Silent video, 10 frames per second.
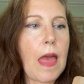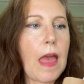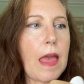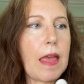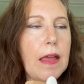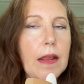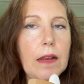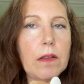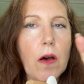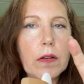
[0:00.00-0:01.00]
and
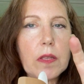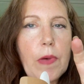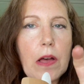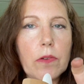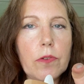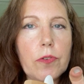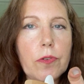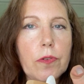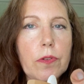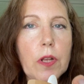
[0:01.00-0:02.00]
it talks about
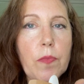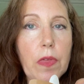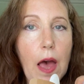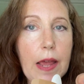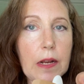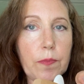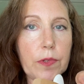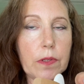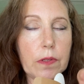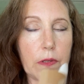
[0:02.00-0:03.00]
some of the
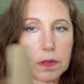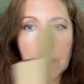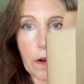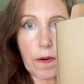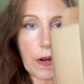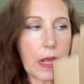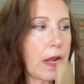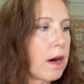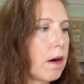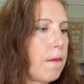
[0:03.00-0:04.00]
items that are in
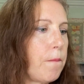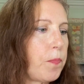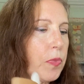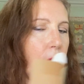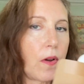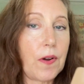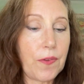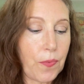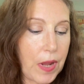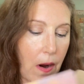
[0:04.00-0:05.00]
here,
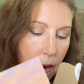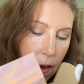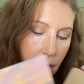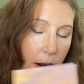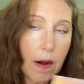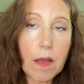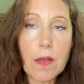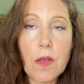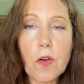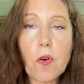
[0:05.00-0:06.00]
because we are
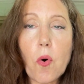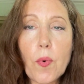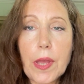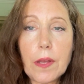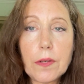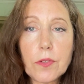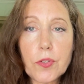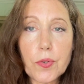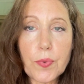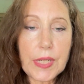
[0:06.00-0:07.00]
going
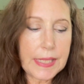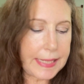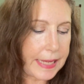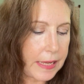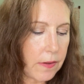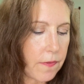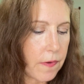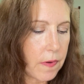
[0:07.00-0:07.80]
to receive